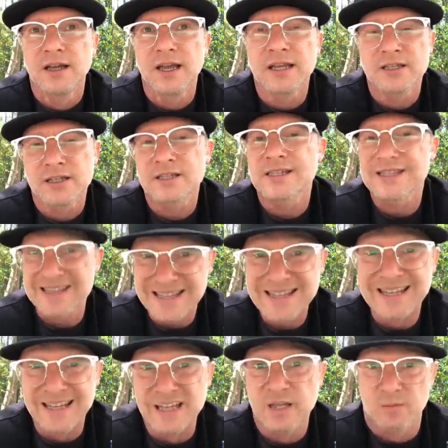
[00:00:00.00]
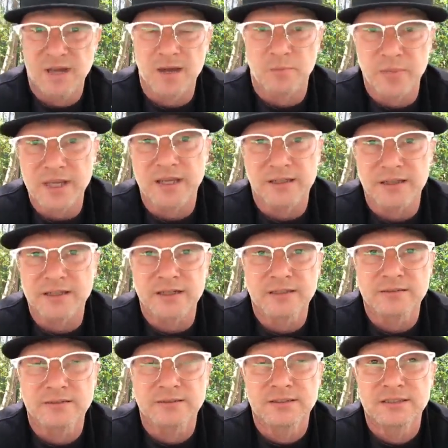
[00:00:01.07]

and just thinking about being there.